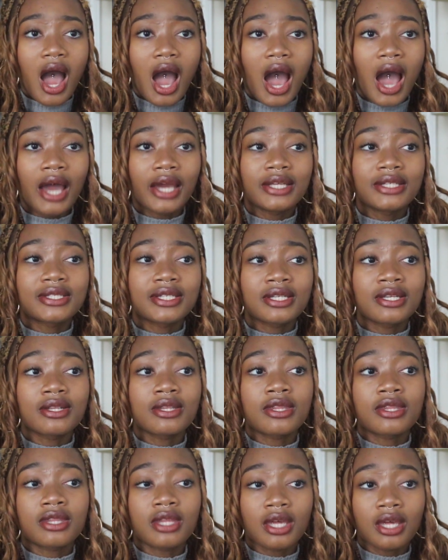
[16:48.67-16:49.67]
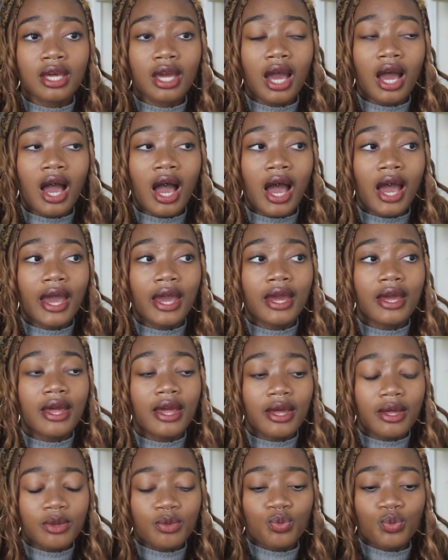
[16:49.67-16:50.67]
I didn't think I
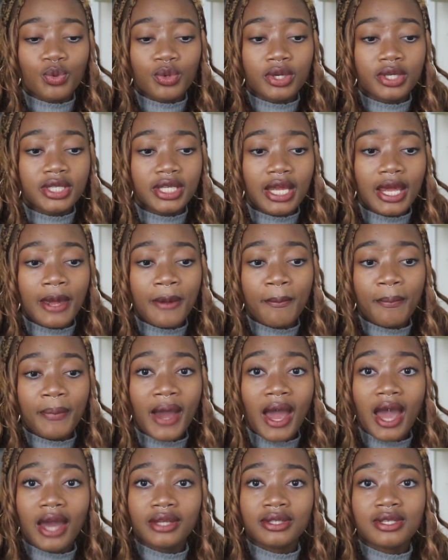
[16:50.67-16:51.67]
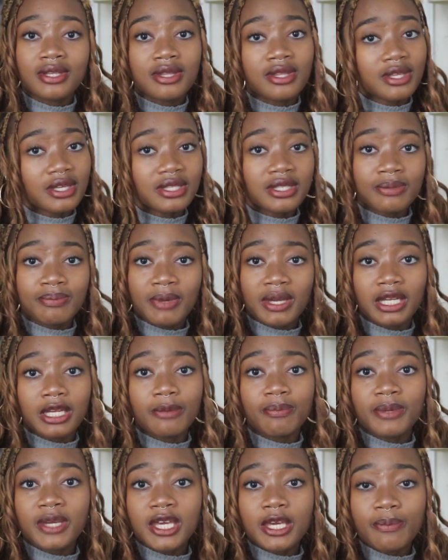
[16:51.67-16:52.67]
would impact this many
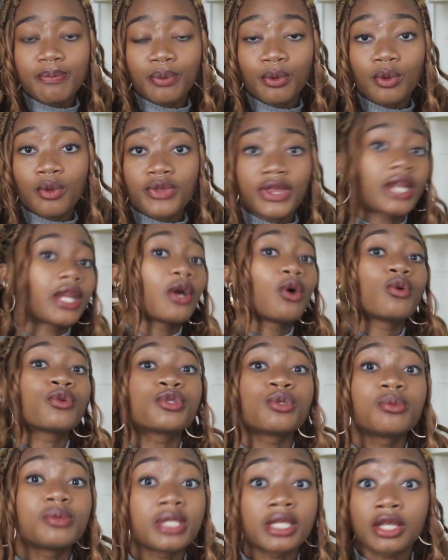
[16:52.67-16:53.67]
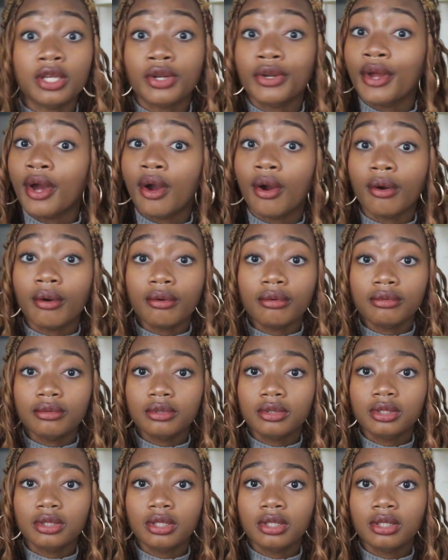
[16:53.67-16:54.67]
people that I also didn't know.
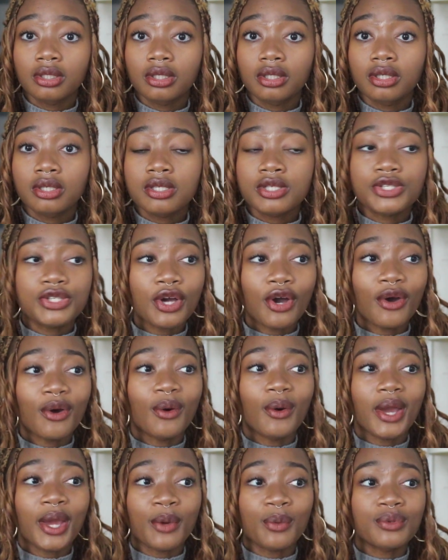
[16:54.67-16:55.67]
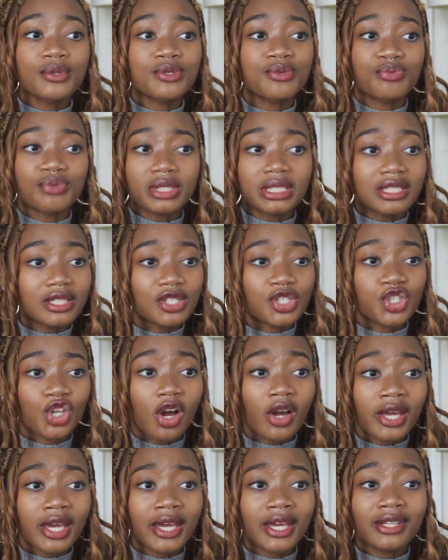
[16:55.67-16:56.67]
So it was really
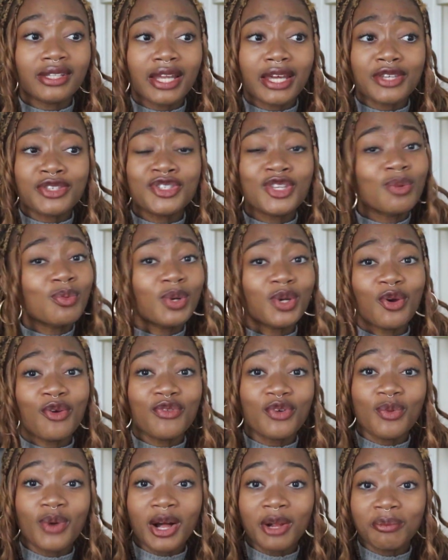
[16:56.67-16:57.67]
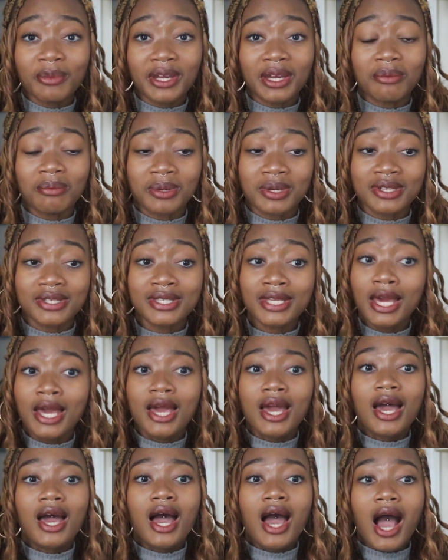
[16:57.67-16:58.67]
shocking and like somewhat overwhelming, because
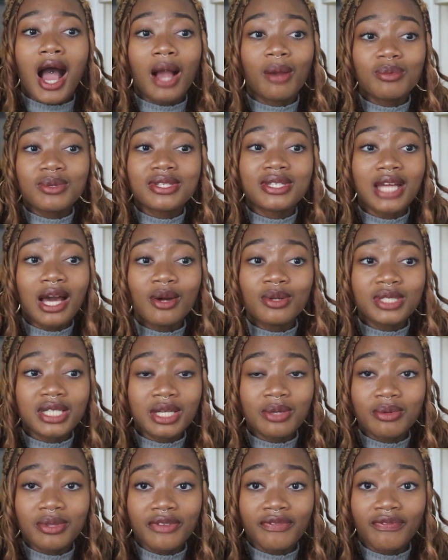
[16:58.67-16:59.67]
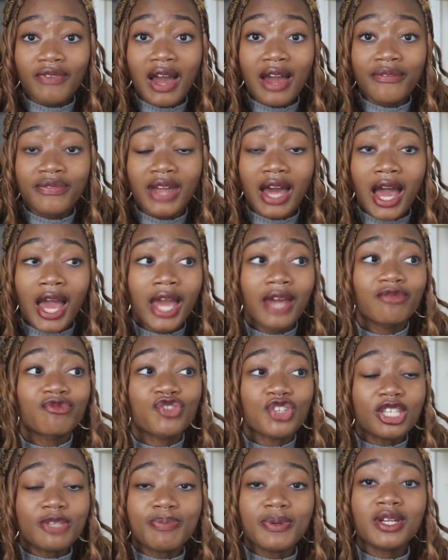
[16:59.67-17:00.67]
I was now dealing with the fact that I had
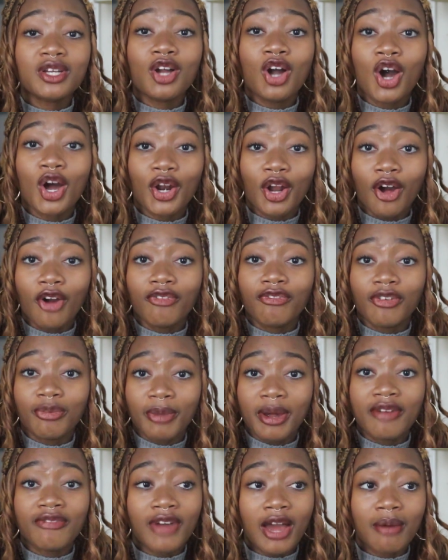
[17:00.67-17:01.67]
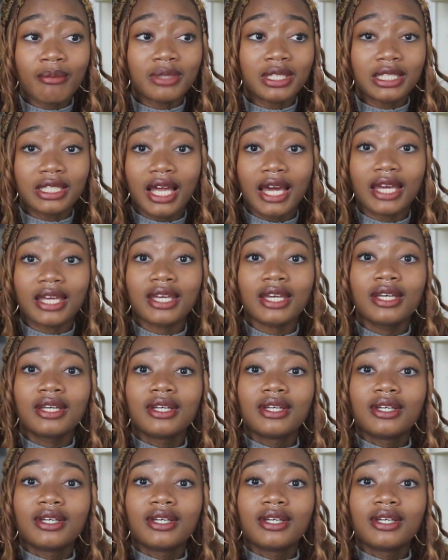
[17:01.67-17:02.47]
just been cut off from my family. Like